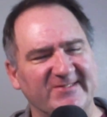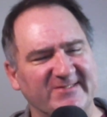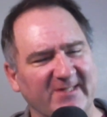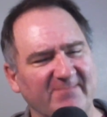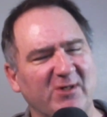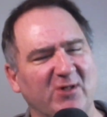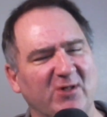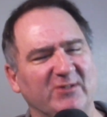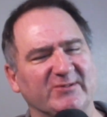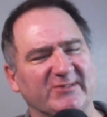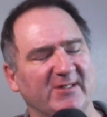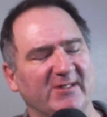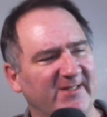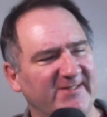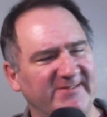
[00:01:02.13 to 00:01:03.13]

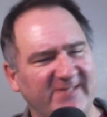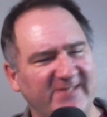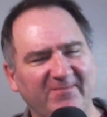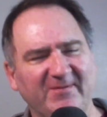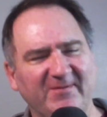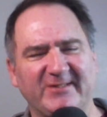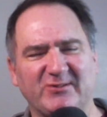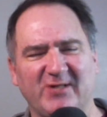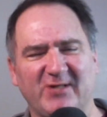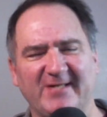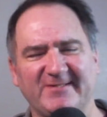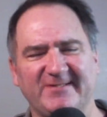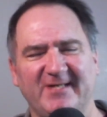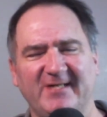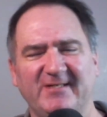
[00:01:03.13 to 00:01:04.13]
subculture that definitely
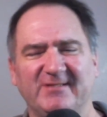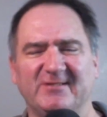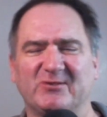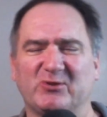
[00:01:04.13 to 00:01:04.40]
transcended